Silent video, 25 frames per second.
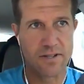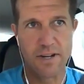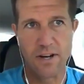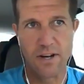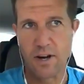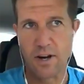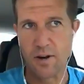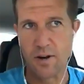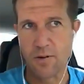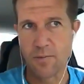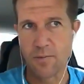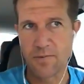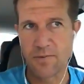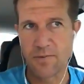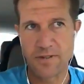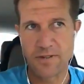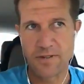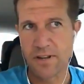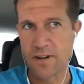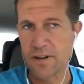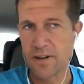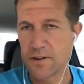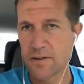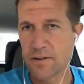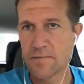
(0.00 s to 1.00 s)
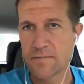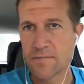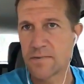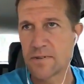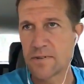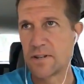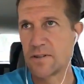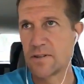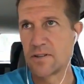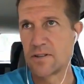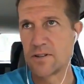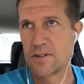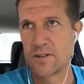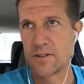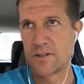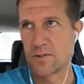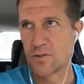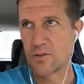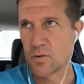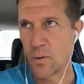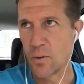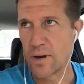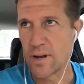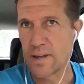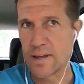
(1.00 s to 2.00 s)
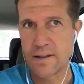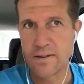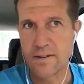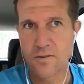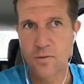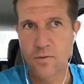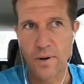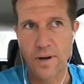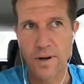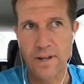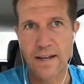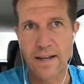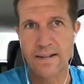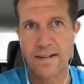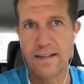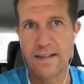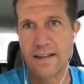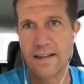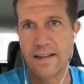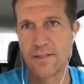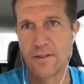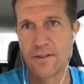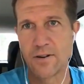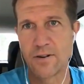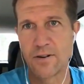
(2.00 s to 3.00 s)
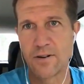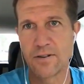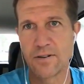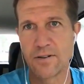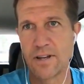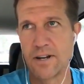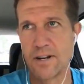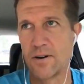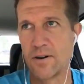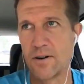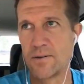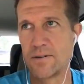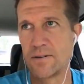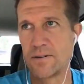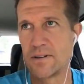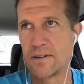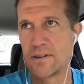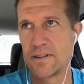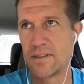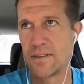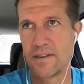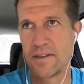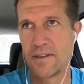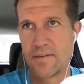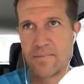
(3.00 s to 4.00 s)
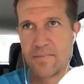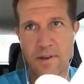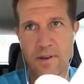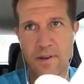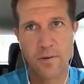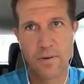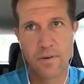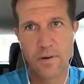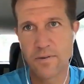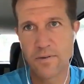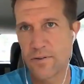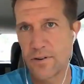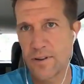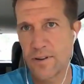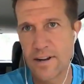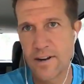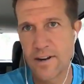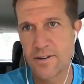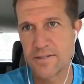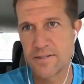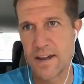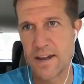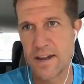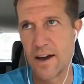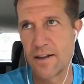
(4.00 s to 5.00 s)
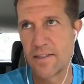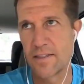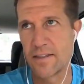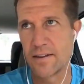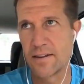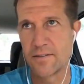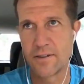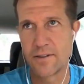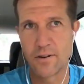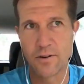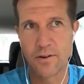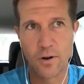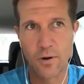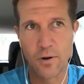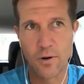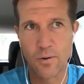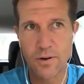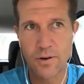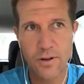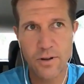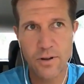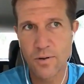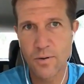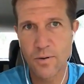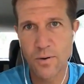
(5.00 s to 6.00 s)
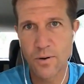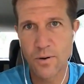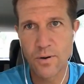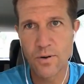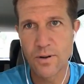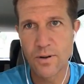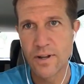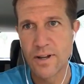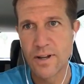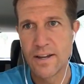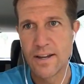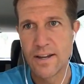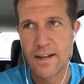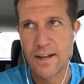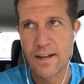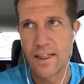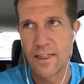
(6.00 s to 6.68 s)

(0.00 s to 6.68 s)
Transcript: you know, still in, you know, 20, 2018, they're, you know, they've been doing it for years now. They're, they're going to Google,